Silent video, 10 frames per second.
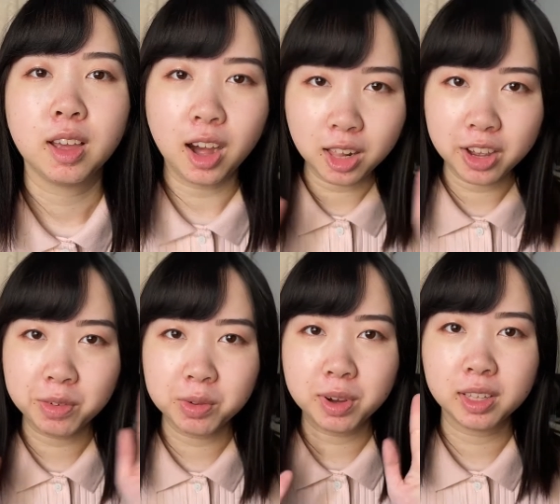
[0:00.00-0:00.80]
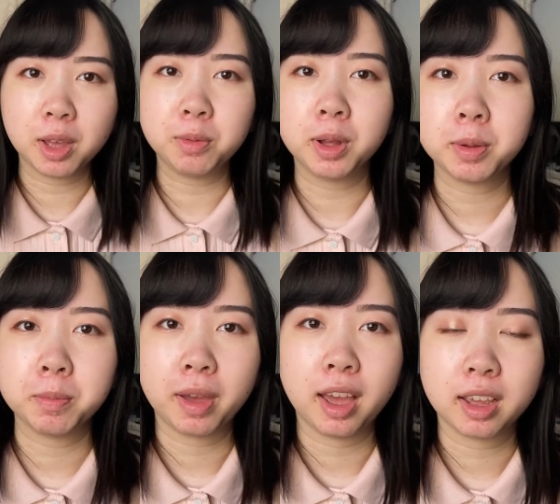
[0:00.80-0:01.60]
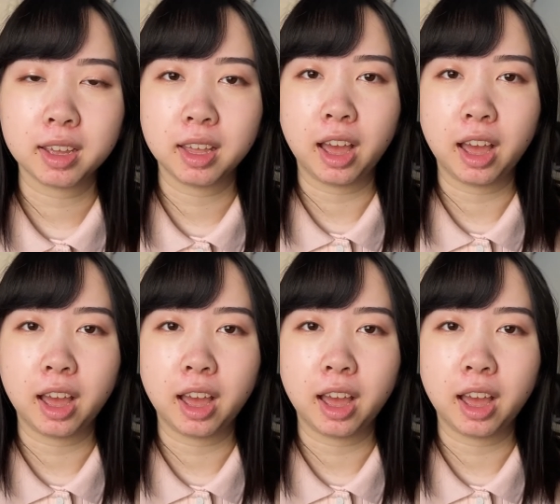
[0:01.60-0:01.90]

Hello everyone and welcome back.